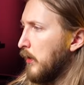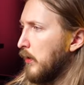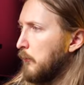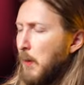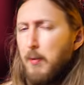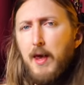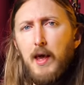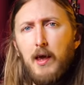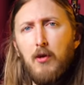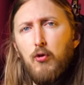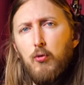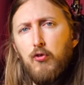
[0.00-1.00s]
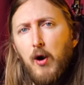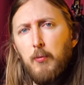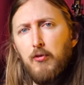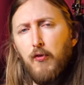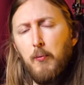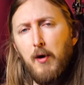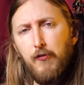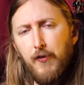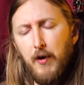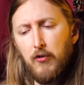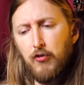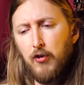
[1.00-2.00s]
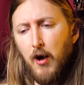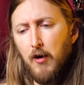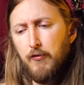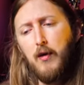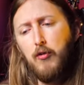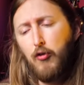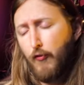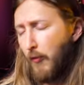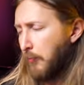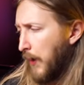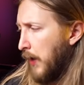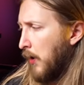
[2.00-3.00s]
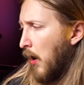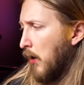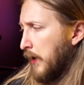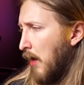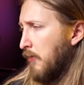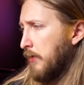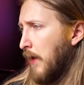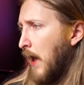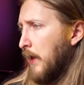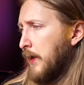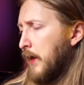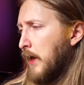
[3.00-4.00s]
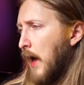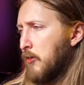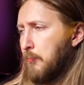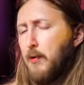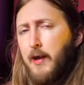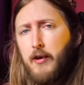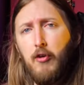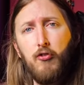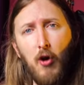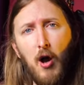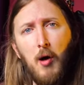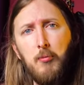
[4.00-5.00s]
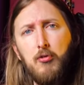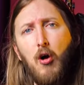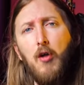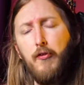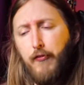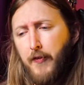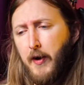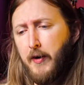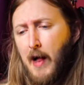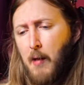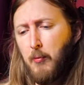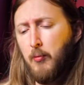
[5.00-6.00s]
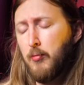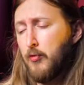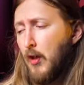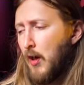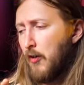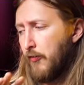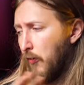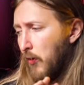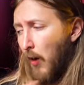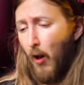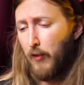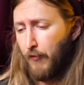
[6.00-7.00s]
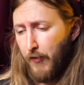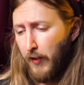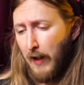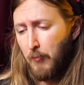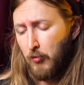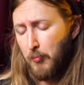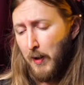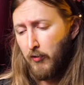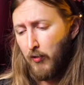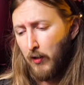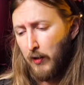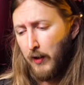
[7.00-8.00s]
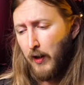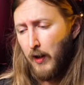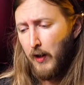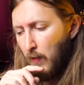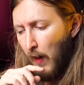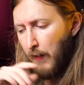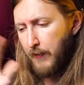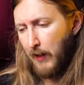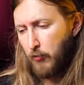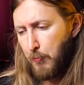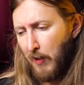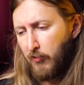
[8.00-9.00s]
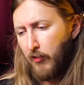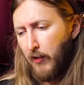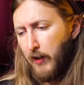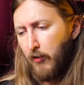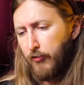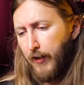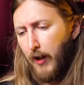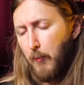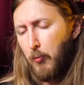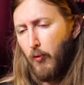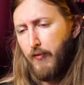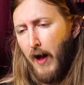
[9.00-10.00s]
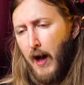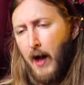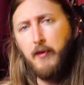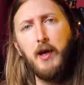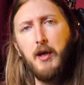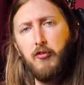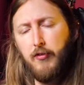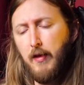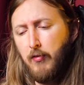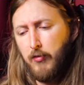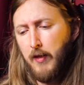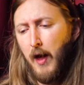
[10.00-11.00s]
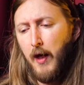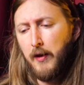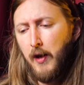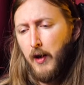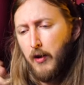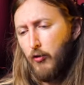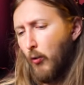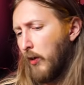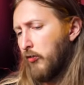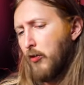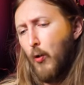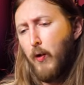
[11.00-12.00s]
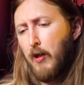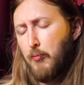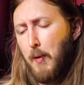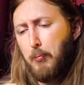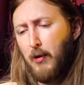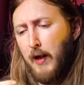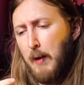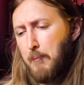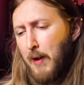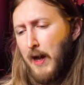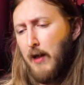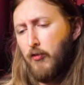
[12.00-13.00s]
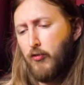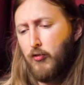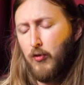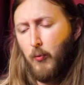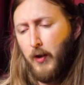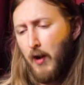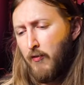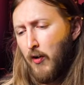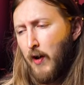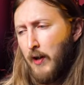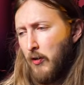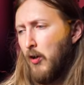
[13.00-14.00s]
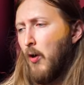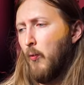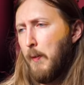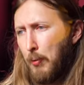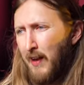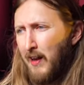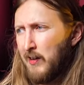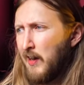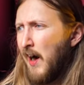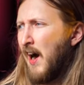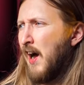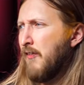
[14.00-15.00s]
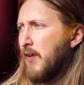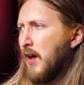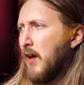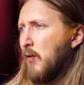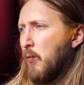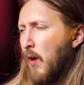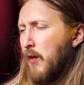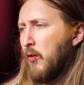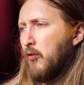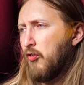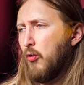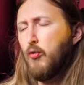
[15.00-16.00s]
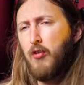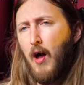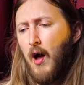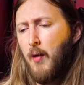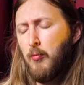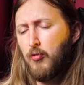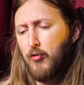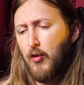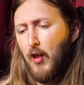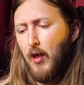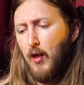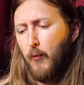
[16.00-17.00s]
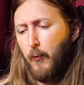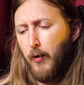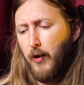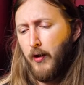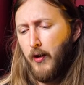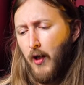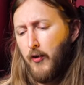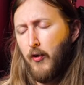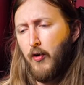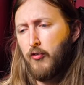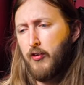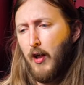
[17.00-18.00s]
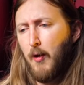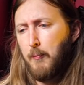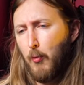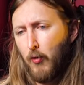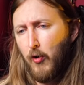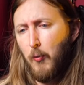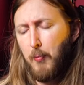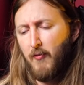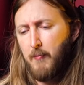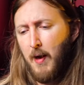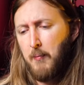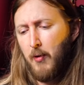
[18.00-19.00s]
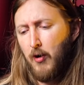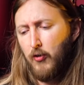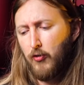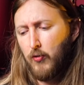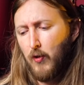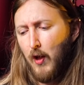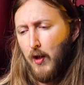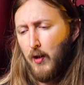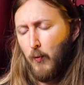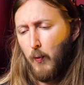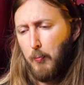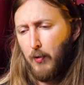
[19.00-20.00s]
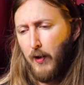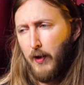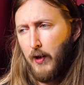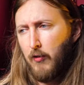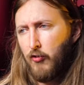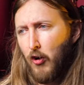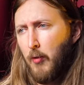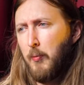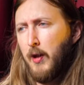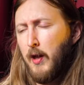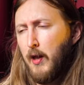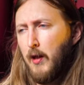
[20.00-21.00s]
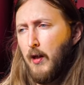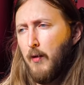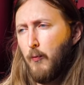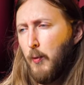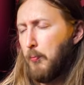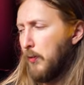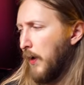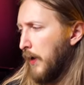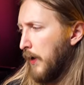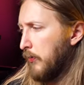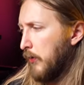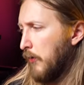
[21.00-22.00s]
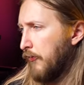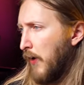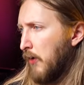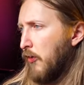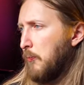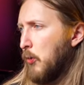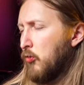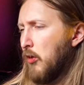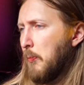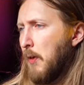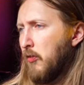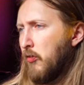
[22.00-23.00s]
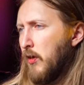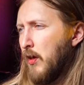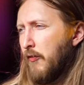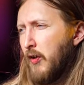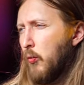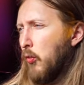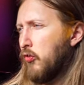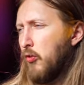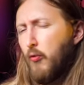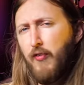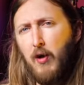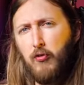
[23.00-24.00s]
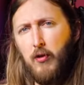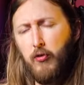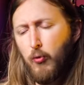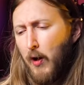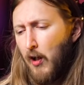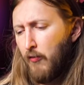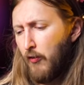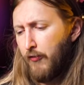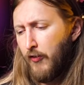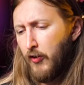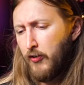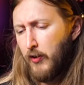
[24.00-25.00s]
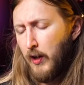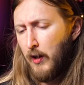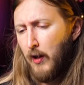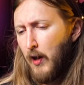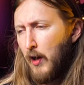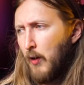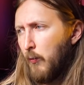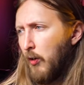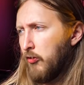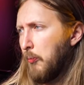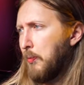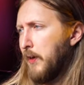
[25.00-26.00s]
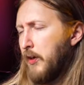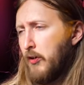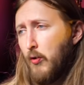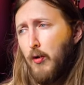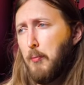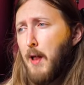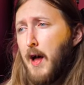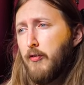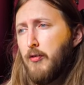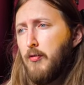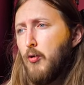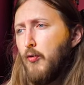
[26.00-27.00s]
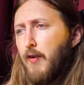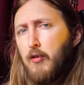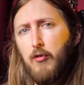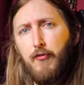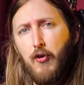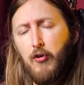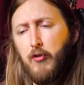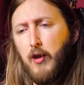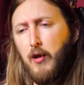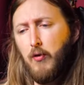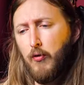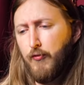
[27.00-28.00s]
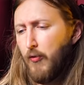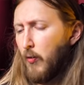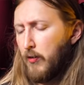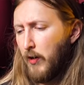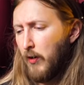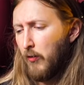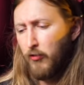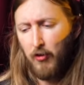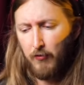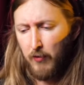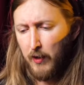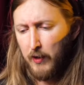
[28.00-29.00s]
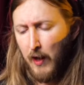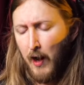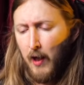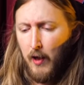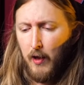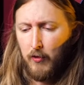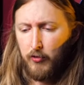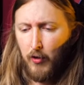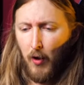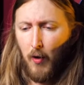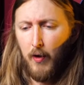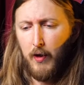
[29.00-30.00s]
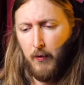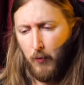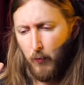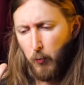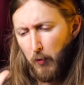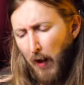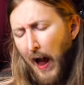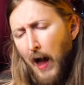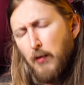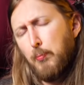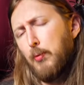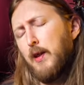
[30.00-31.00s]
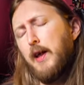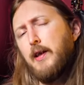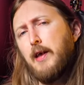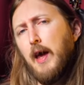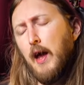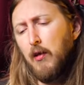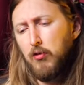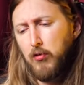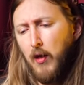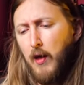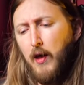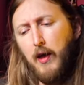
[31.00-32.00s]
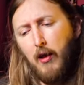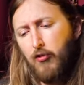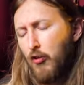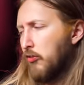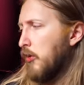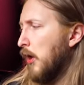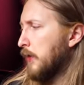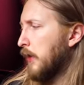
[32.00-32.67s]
maybe he can do drums for my Feared stuff. So from then on, Kevin Talley has played the drums on the Feared albums, for all the Feared albums basically. And that's basically the setup we've had since then. Jocke Skog has been playing bass whenever, and you know, we played live one or two times with another setup or group of members. We played in Germany, we played at the Frankfurt Music Messe, I think it was 2012 or 13. We also played the Euroblast in 2013 or 14 or something like that. So we had played gigs, it's just not